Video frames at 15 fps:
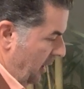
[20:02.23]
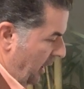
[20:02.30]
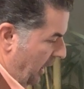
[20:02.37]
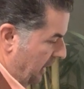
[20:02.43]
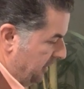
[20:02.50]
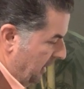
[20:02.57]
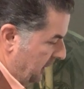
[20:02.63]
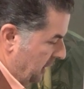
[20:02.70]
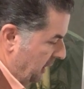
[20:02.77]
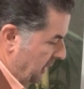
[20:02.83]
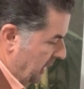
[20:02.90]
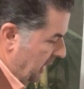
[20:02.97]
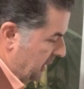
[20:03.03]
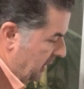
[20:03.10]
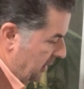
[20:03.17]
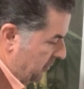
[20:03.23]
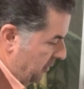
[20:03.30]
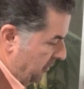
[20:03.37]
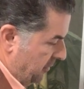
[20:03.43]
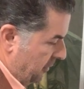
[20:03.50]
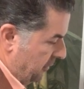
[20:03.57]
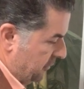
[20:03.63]
and they can get a
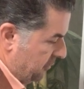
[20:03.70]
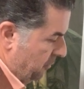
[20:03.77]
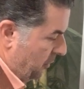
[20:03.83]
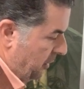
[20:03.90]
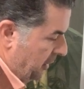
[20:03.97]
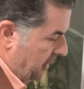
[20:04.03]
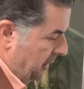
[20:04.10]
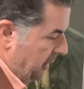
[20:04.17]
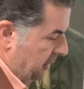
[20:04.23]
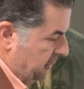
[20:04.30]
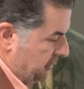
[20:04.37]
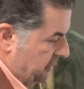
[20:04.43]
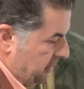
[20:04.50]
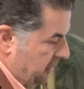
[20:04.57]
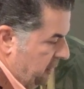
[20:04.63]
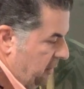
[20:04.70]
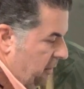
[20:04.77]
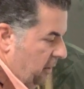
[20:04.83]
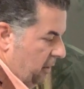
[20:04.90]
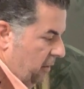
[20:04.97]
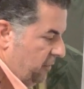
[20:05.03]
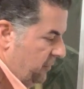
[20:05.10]
reverse mortgage
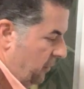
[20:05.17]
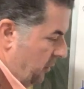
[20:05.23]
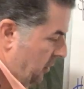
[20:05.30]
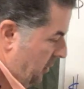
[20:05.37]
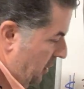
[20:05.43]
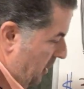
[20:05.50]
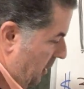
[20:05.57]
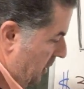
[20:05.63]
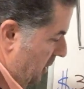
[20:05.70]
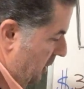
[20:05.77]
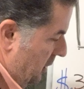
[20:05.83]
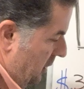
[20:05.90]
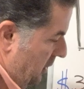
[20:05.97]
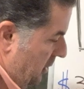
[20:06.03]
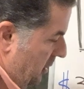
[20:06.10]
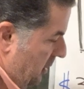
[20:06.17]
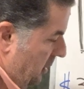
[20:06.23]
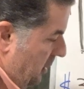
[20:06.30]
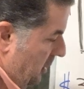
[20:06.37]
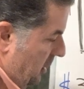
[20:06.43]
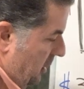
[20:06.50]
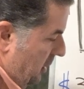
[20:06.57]
for
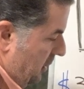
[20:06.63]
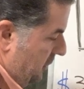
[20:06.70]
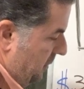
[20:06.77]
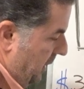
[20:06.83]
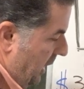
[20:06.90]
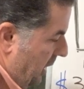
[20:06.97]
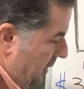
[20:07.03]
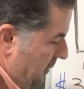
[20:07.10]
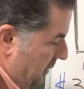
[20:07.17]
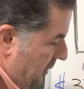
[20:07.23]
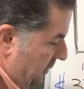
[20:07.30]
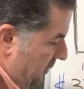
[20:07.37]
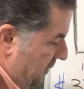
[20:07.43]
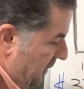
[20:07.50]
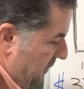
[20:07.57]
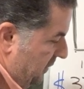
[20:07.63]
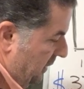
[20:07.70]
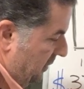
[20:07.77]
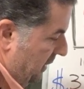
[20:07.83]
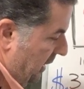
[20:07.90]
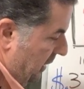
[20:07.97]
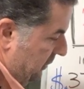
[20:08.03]

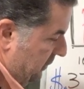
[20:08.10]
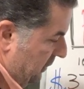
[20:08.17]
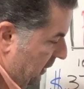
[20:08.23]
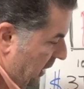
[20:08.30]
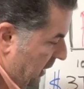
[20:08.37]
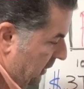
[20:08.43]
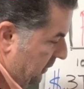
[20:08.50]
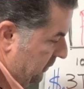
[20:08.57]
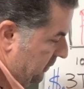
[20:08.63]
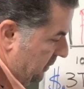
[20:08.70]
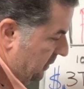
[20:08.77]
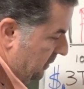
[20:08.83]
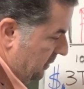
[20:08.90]
$350,000.